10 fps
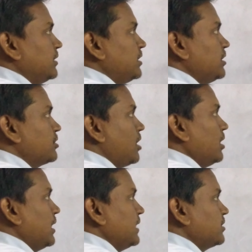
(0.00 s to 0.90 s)
These
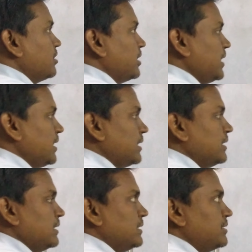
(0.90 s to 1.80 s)
all lies on a
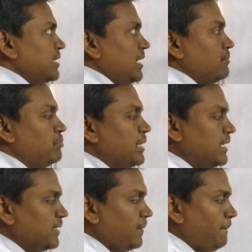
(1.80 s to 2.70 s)
same
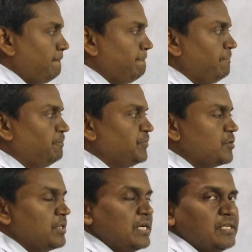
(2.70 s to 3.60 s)
plane.
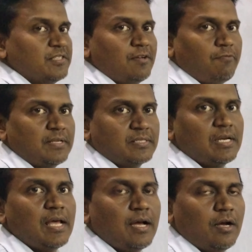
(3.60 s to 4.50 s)
So that is the first
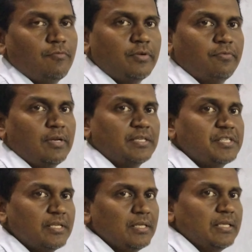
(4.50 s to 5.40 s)
law of
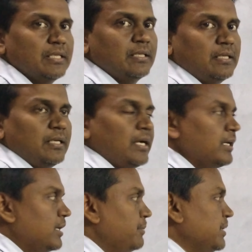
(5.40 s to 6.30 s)
reflection.
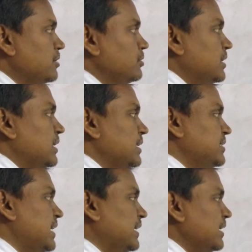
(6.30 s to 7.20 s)
And coming to the
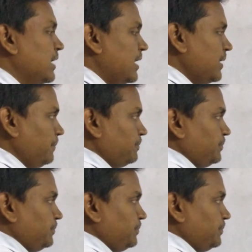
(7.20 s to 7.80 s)
second law,